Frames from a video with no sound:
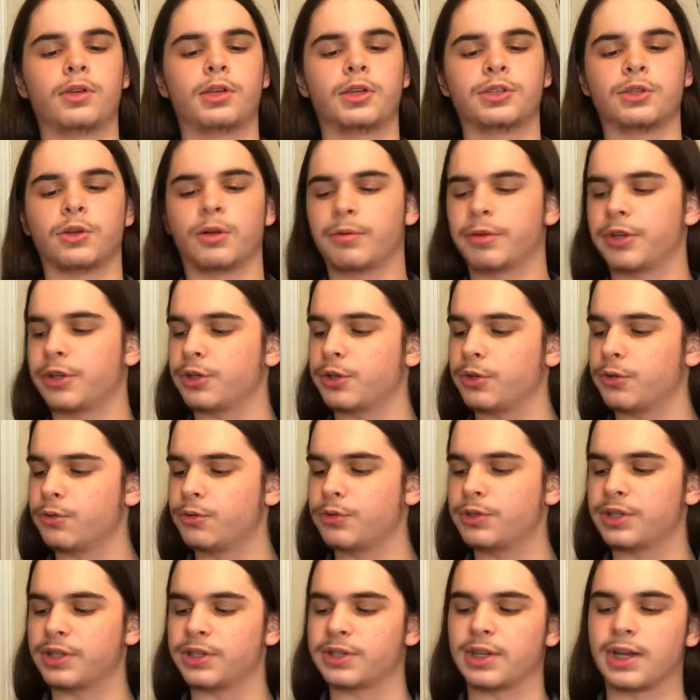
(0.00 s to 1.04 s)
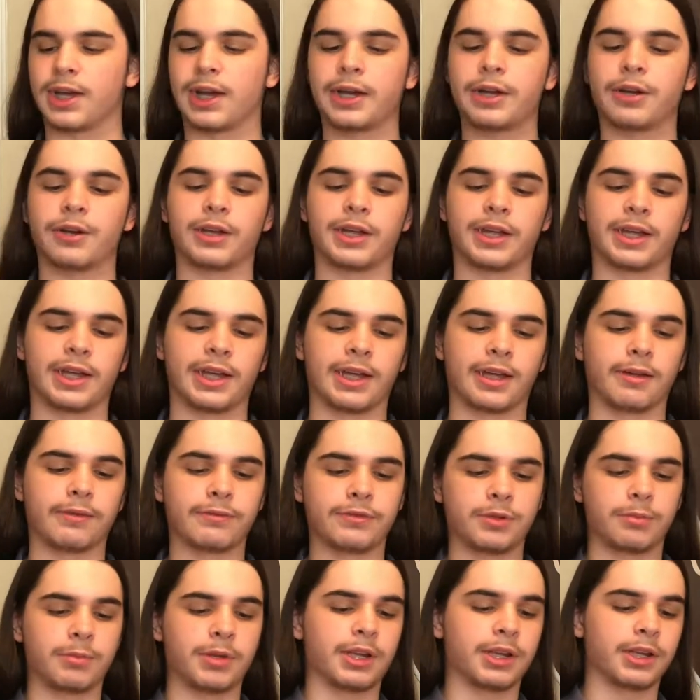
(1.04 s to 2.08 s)
so I'm going to use this iron I have
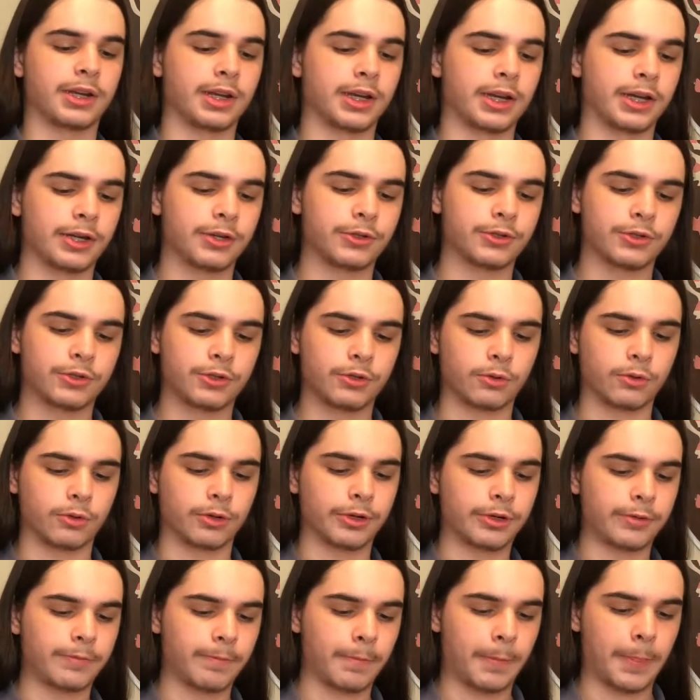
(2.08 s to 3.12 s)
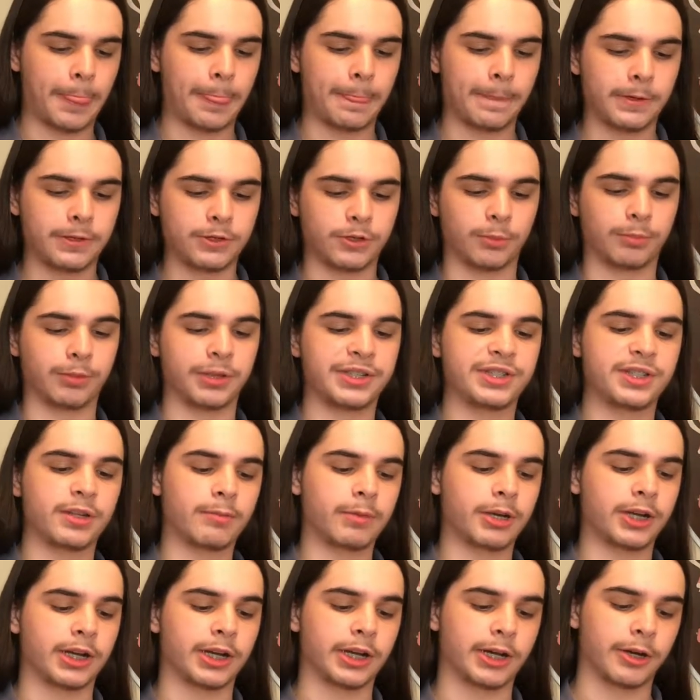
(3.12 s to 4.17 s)
to make an iron sword. So I place down
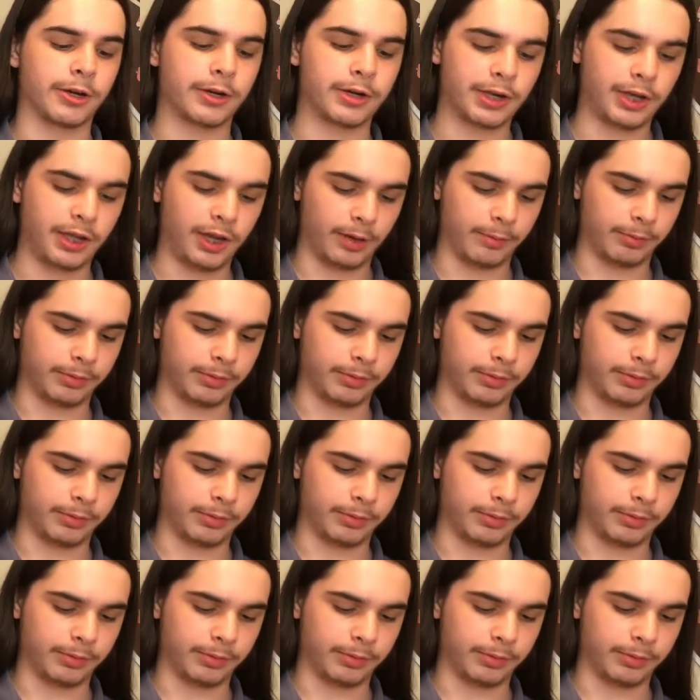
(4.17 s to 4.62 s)
my iron, and I